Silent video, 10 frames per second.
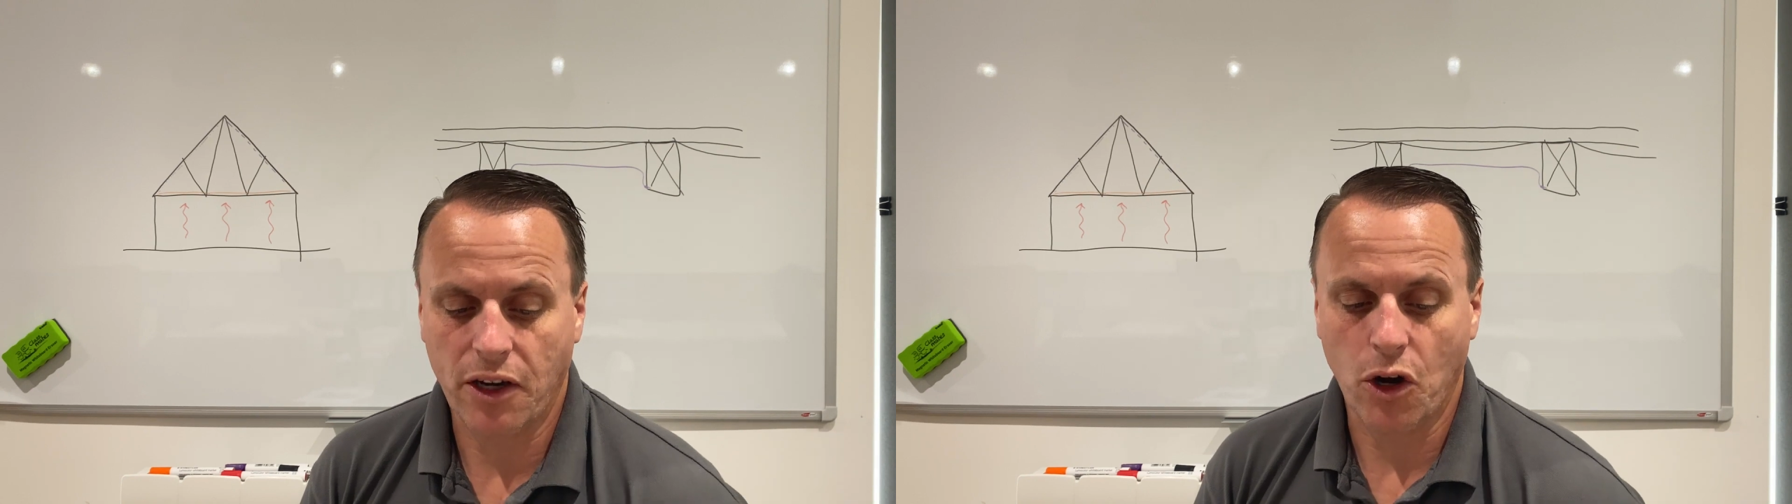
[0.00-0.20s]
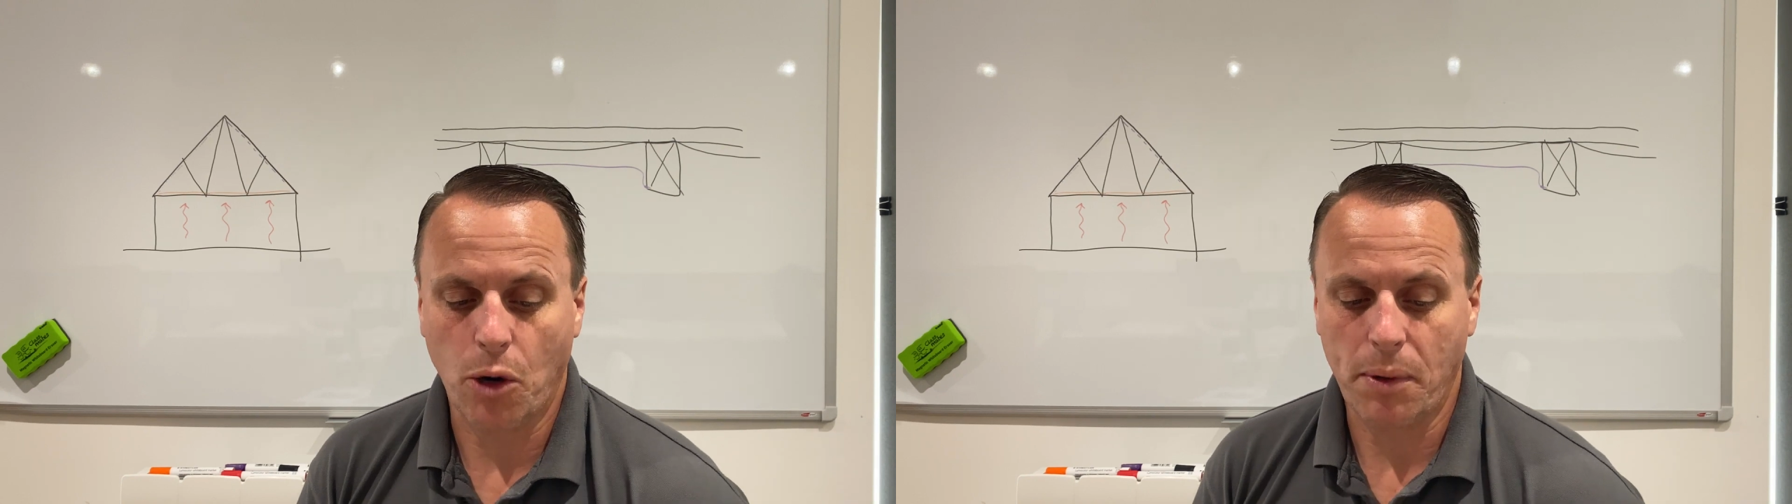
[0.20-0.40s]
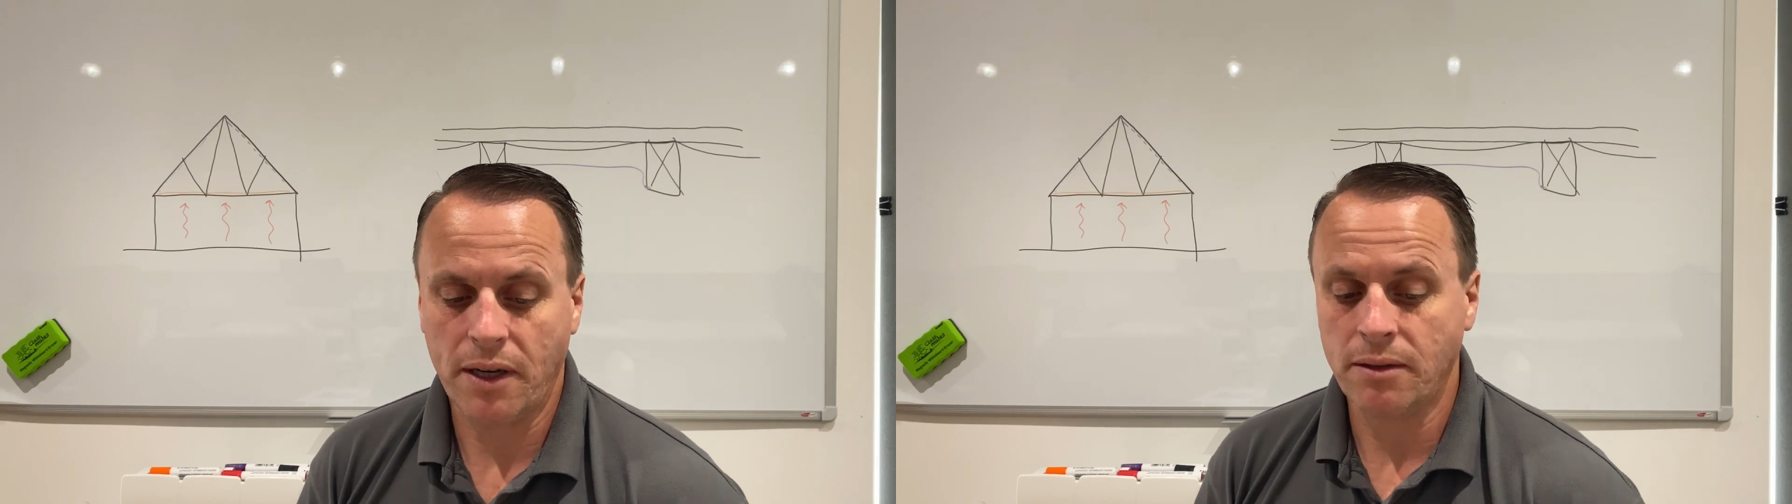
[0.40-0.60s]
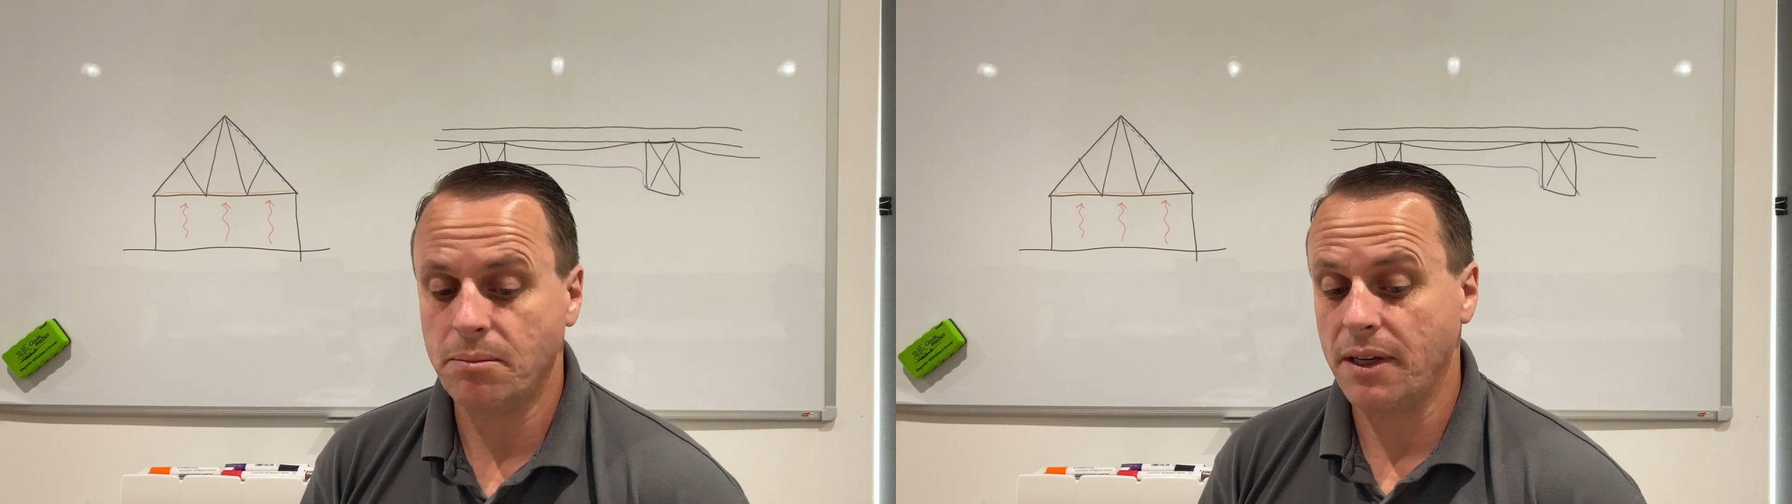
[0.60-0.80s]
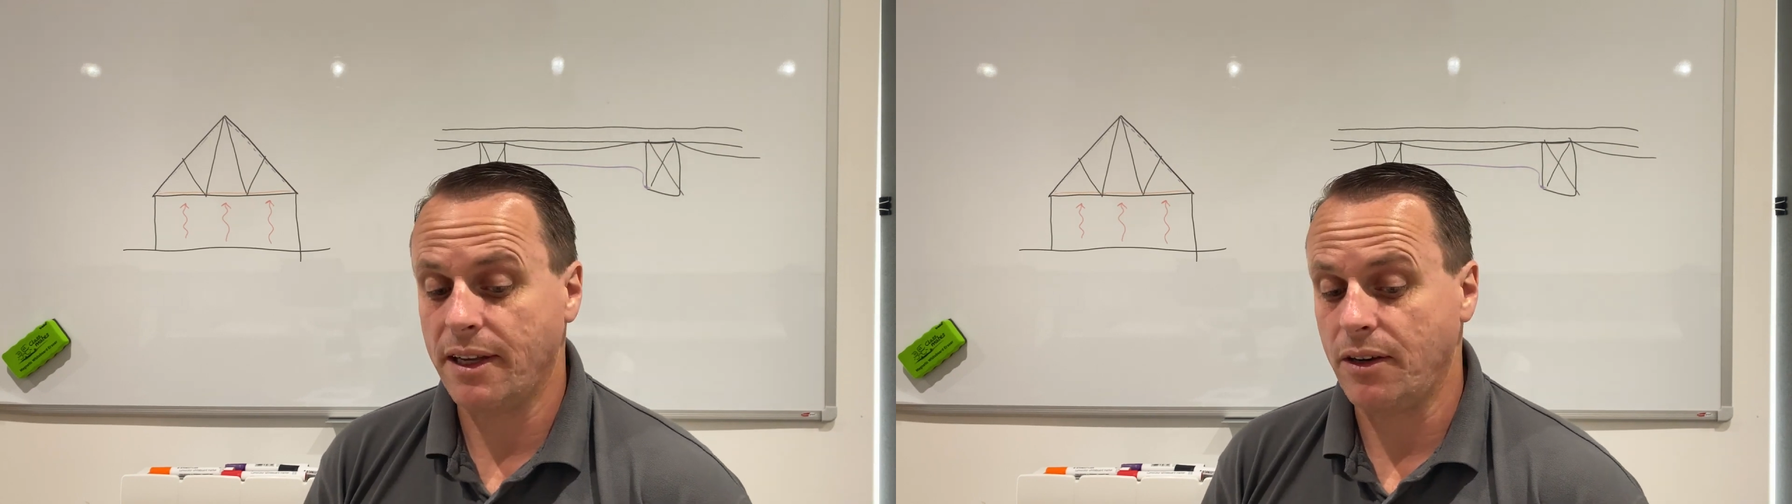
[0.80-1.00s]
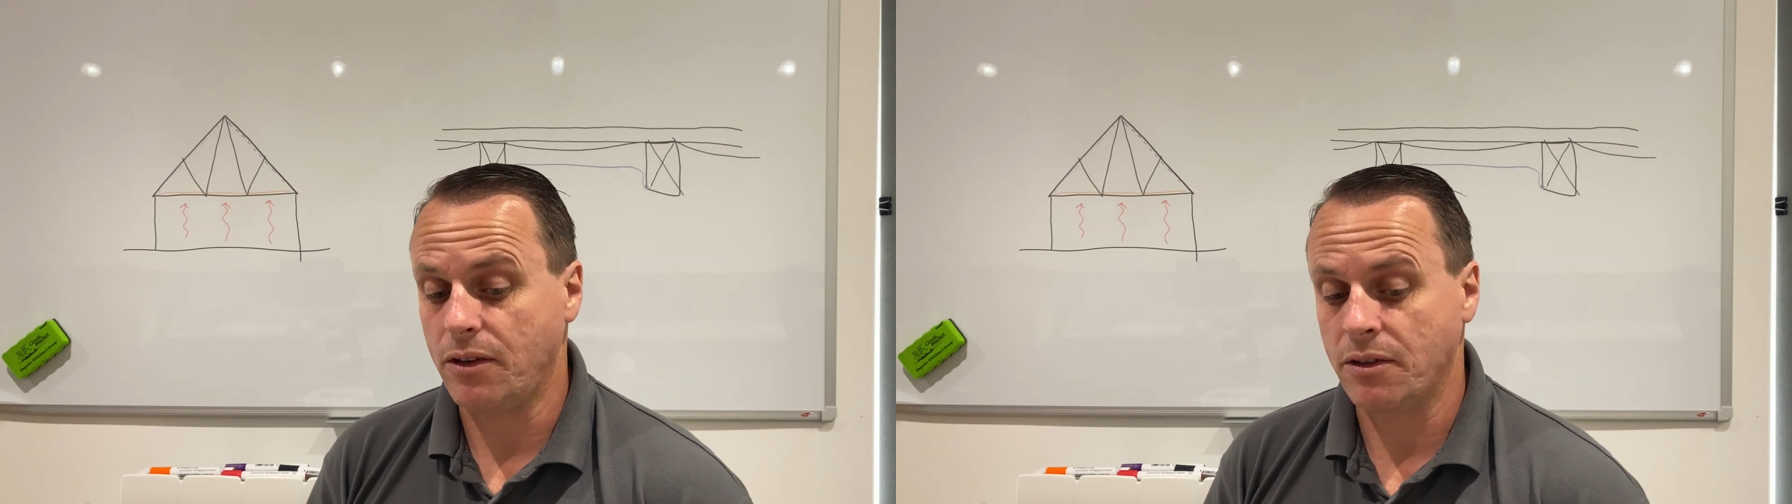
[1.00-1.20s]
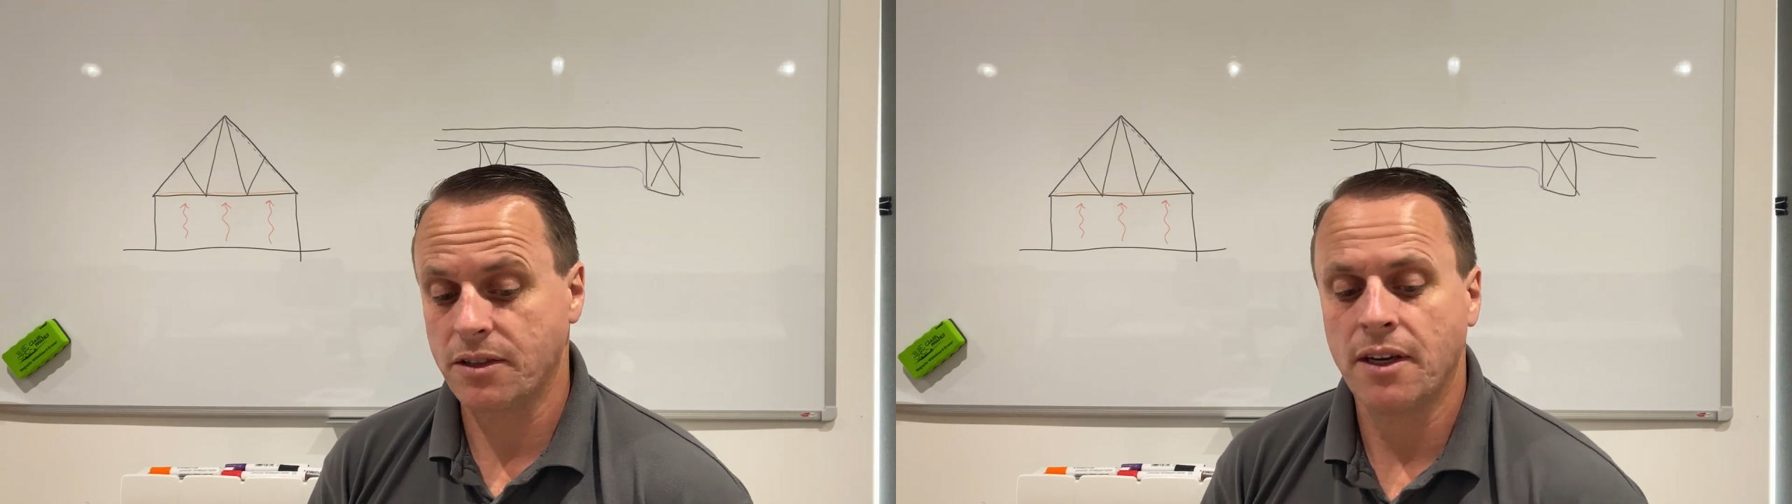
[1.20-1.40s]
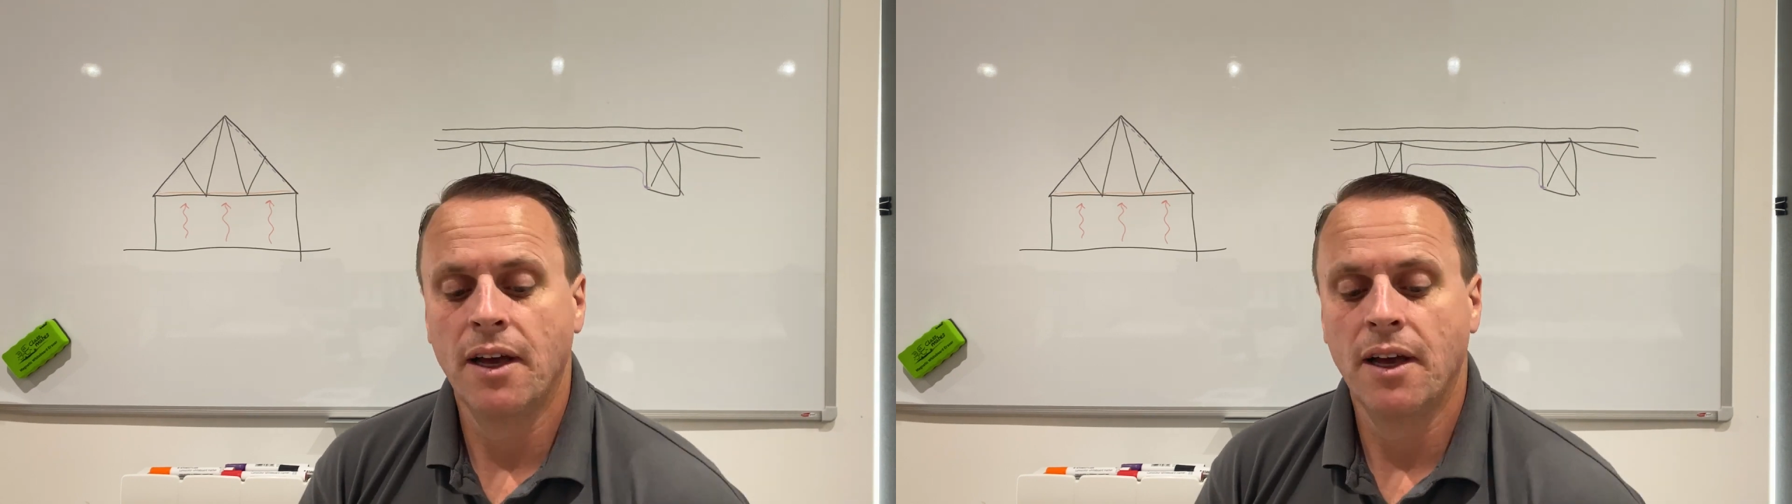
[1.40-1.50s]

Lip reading: copper, but they're not,